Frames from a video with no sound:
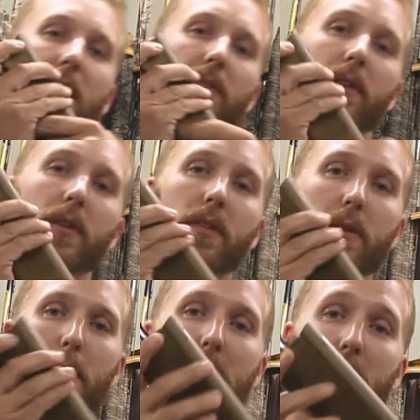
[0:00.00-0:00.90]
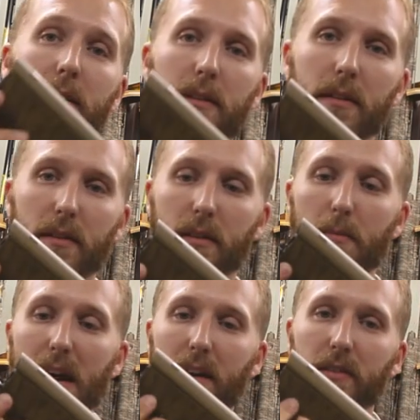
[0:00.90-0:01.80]
have the
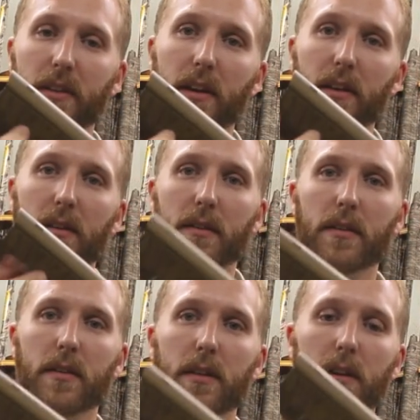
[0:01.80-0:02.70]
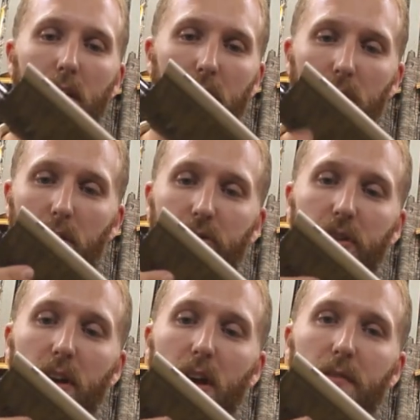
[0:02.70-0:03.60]
magazine little
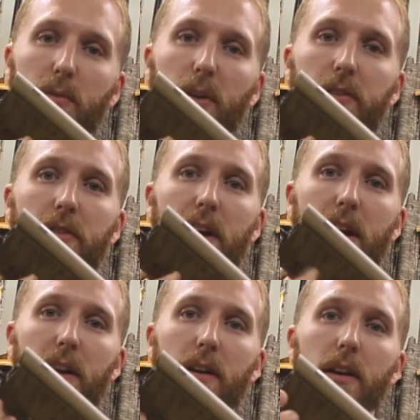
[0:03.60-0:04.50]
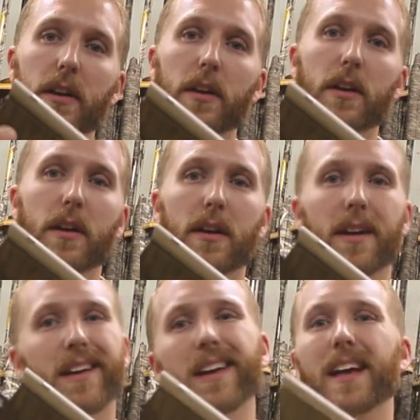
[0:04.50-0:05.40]
shutoff switch there.
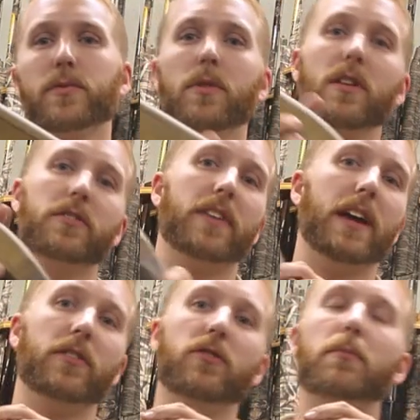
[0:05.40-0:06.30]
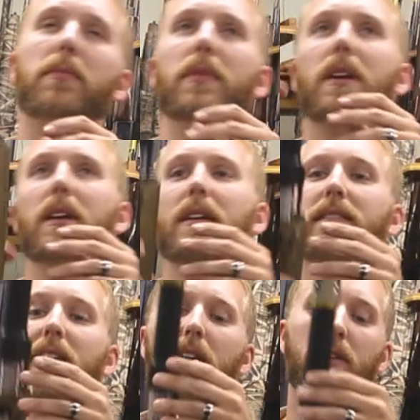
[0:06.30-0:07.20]
And that's one of those things,
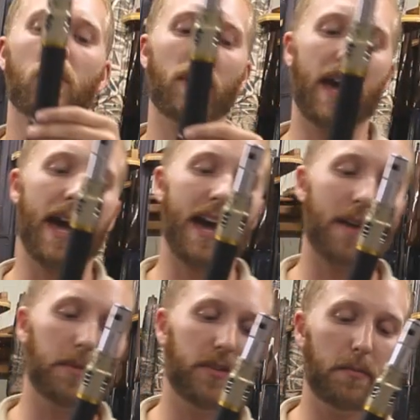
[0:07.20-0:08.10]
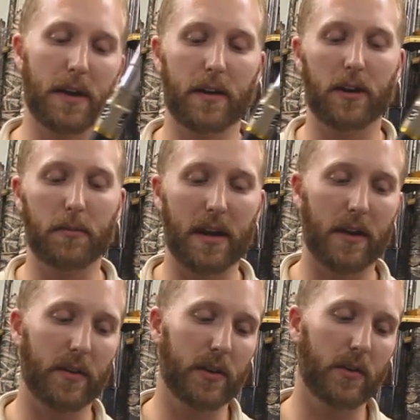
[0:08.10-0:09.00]
it's kind of cool to have, but you may
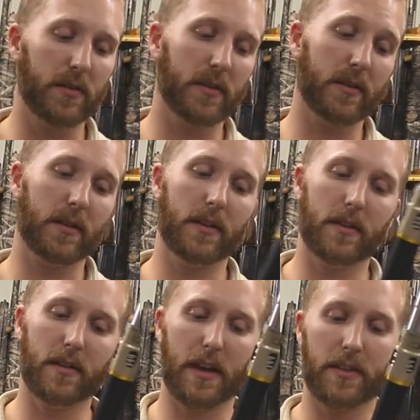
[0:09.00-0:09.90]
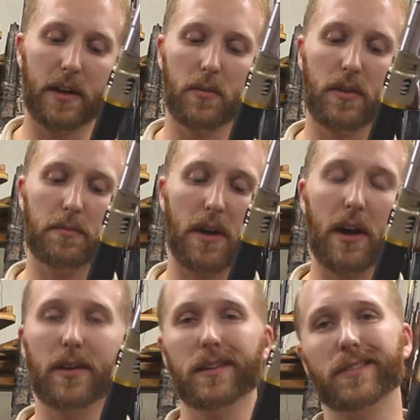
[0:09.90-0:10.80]
never use it. And I think one of
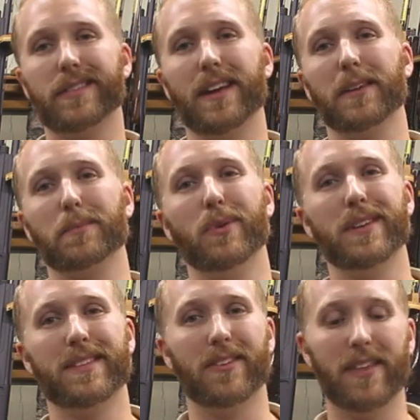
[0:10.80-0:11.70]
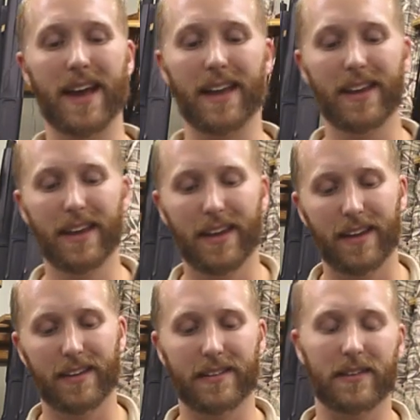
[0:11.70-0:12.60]
Browning's selling points on that
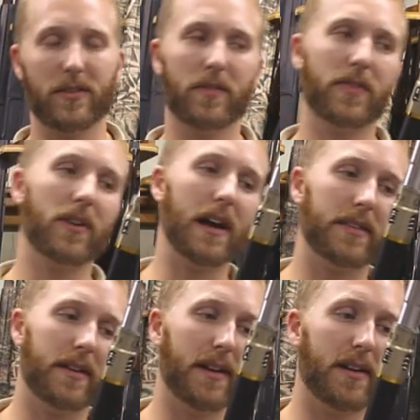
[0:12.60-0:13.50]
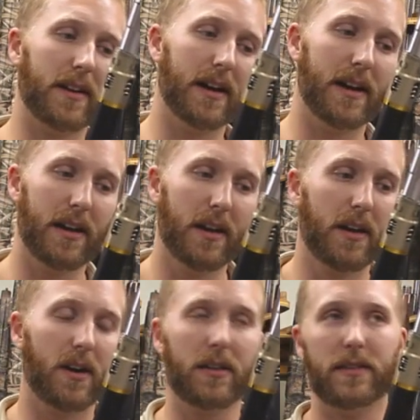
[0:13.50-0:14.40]
is that, so if you're out there
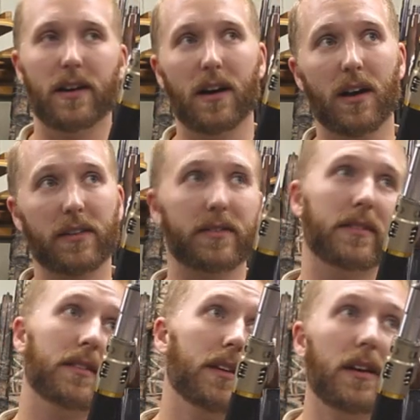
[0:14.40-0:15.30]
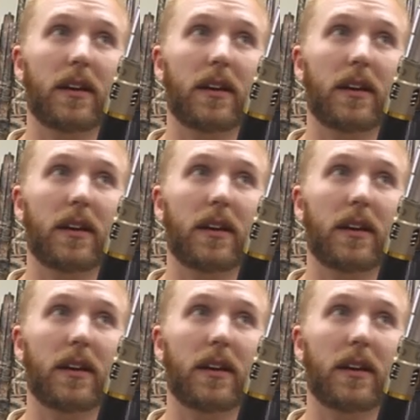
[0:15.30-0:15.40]
hunting ducks and